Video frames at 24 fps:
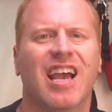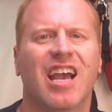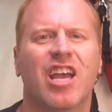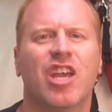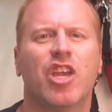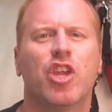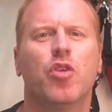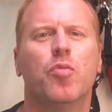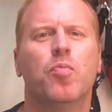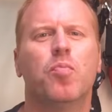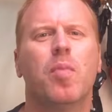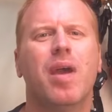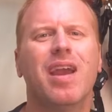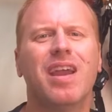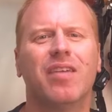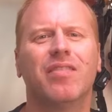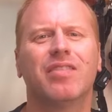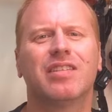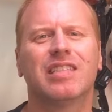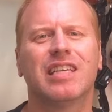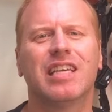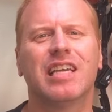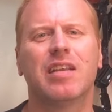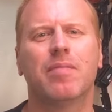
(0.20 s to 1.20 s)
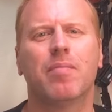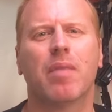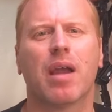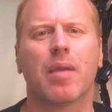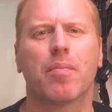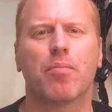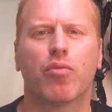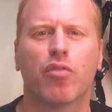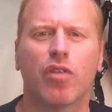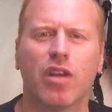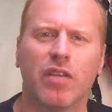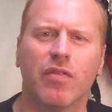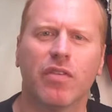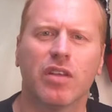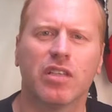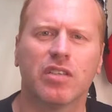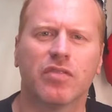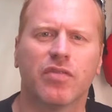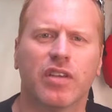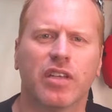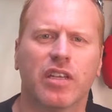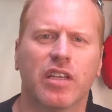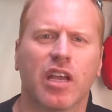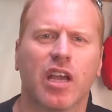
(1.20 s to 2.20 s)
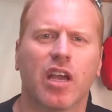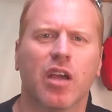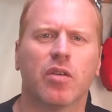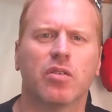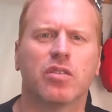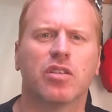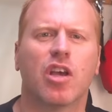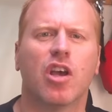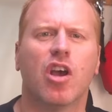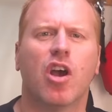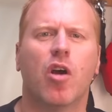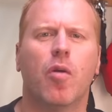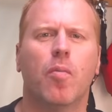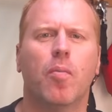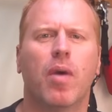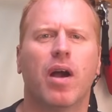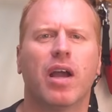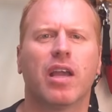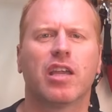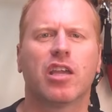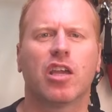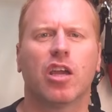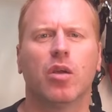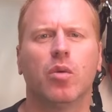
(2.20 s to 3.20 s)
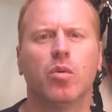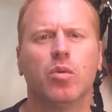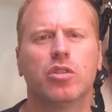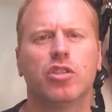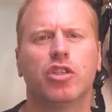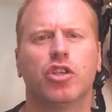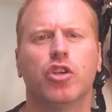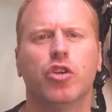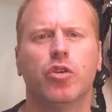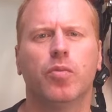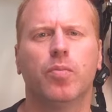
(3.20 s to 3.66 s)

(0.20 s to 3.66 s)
You may have seen my previous videos on my go-to